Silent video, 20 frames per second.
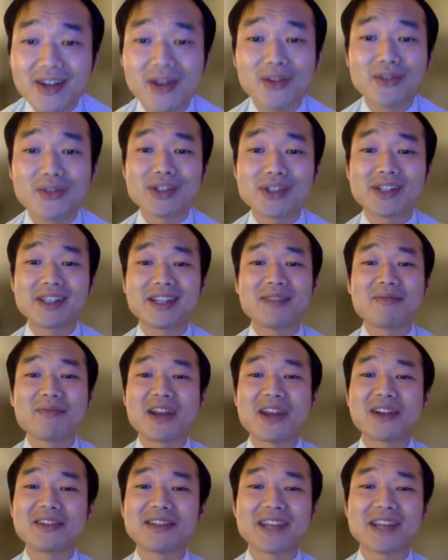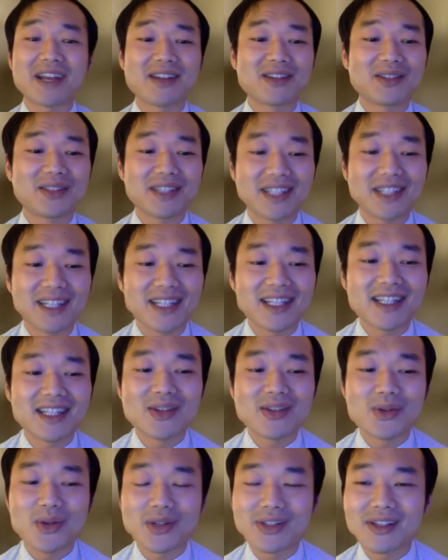Culver City Mayor Daniel Lee,
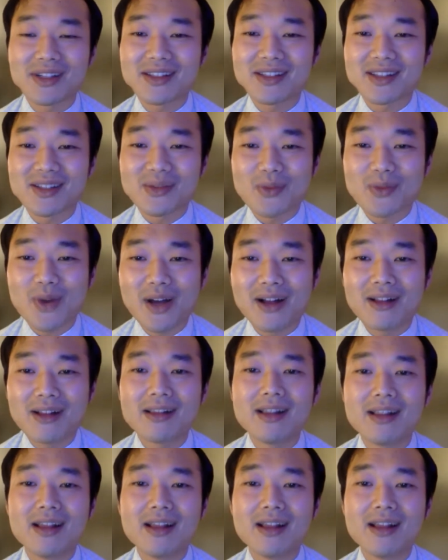endorsed us as well.